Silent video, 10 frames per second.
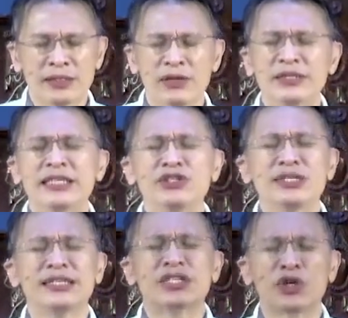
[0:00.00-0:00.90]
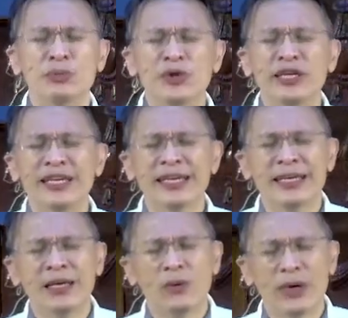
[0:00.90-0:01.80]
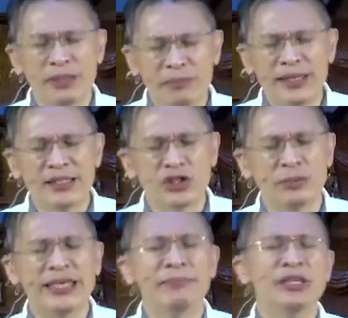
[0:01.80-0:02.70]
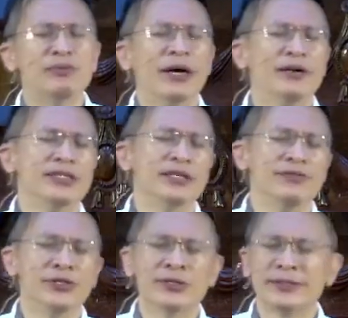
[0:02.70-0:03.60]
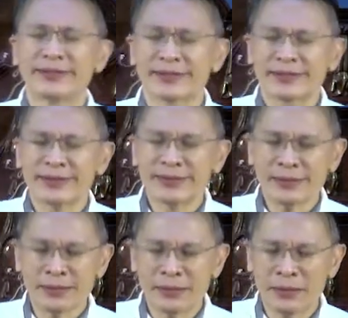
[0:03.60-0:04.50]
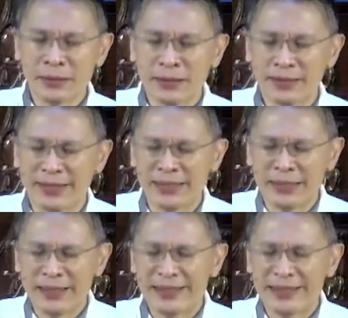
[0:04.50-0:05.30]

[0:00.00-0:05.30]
So Lord, teach us as a community what it means to be image bearers of you. Right?